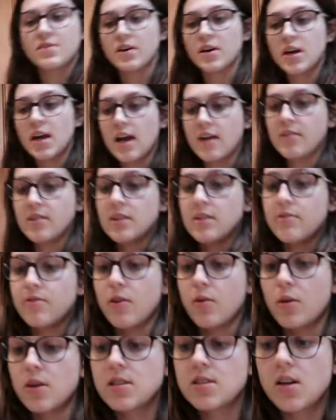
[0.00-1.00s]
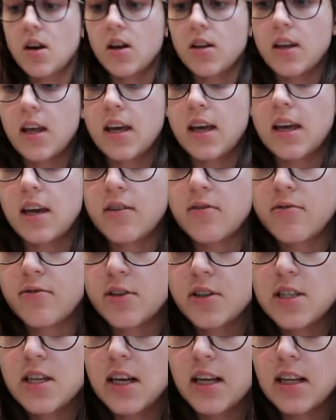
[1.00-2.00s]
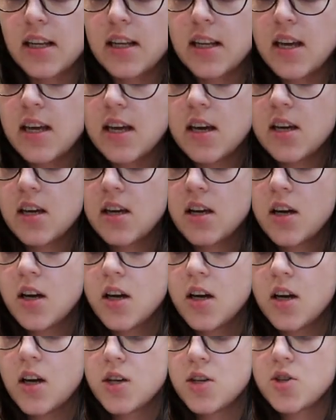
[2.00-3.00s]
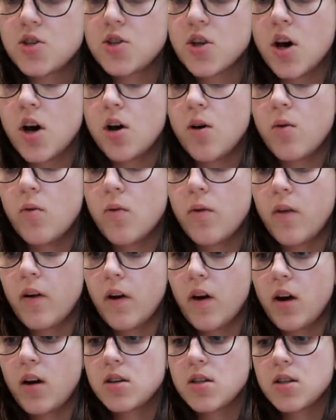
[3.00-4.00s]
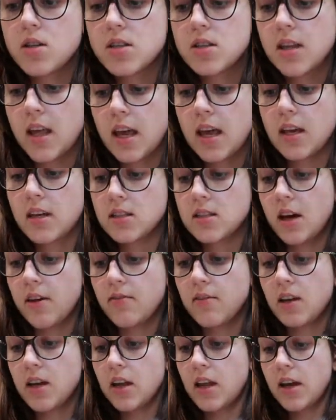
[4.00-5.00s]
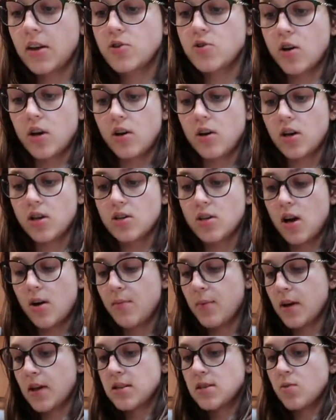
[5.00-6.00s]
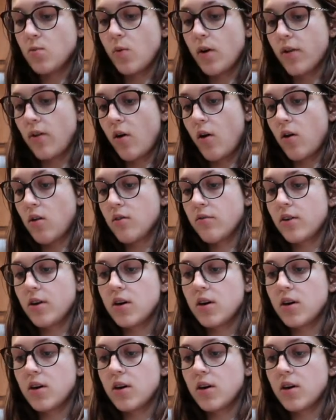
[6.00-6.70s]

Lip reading: very heavily focused on like infertility. So there are just like definitely like triggering topics with all of